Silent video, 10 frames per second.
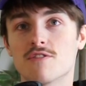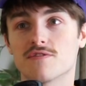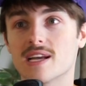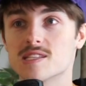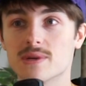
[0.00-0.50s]

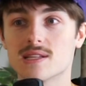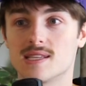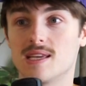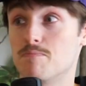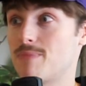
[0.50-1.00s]

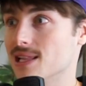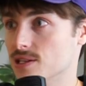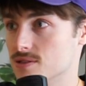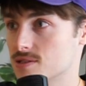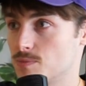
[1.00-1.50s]
flexibility,
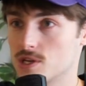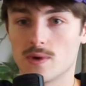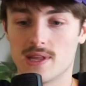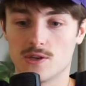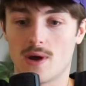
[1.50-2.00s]
balance, because
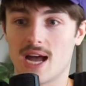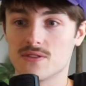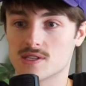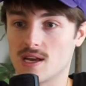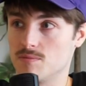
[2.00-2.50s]
when they do a
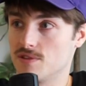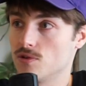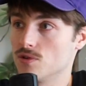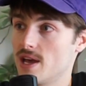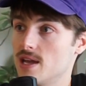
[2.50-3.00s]
handstand
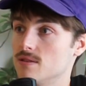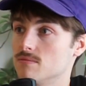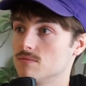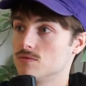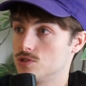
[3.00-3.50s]
before they
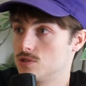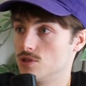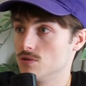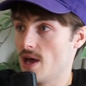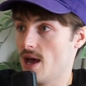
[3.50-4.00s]

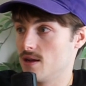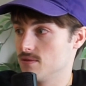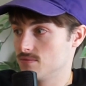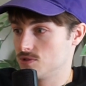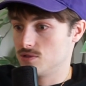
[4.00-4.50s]
do their,
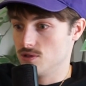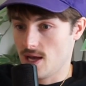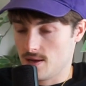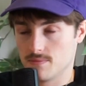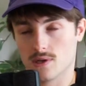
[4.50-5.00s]
do
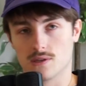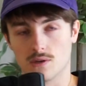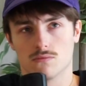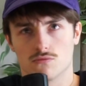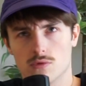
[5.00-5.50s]
their, I don't
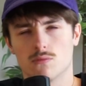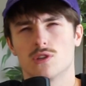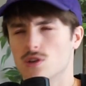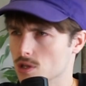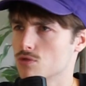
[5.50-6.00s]
know,
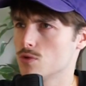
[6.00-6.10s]
would you call it a